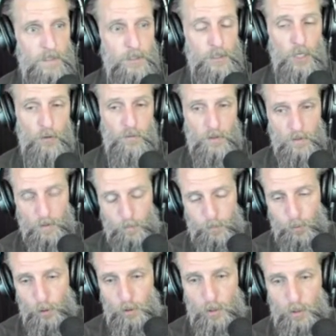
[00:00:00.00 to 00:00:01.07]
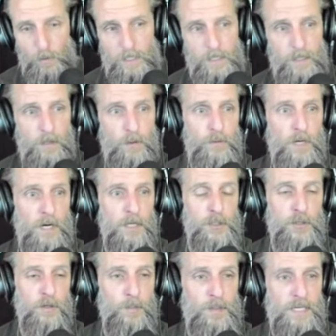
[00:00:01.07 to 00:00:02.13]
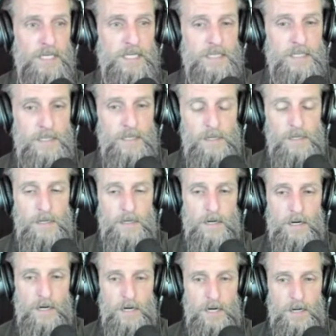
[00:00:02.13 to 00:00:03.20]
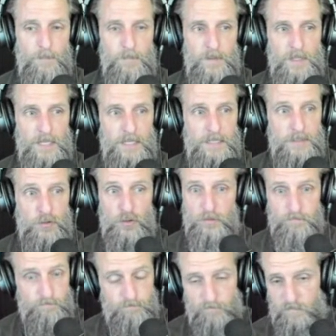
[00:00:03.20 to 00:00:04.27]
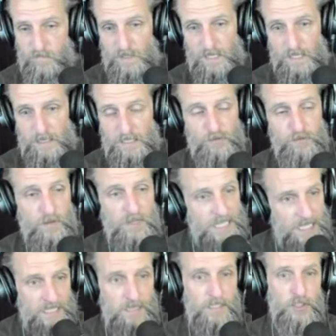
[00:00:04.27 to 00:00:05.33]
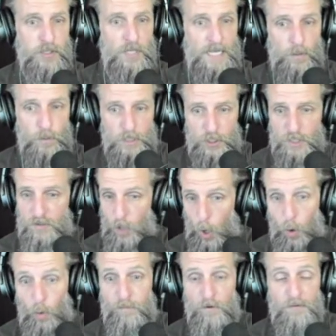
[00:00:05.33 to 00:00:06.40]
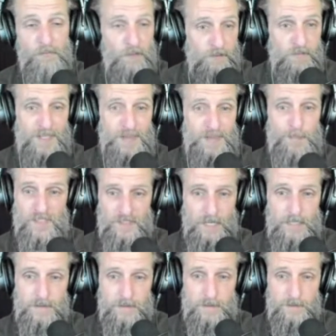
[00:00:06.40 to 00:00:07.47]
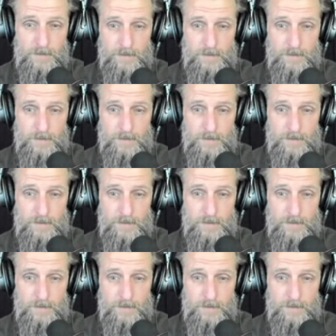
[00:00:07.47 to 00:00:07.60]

You know, the, the Proto Indo European um, is, at least for the English language, it's over 50%.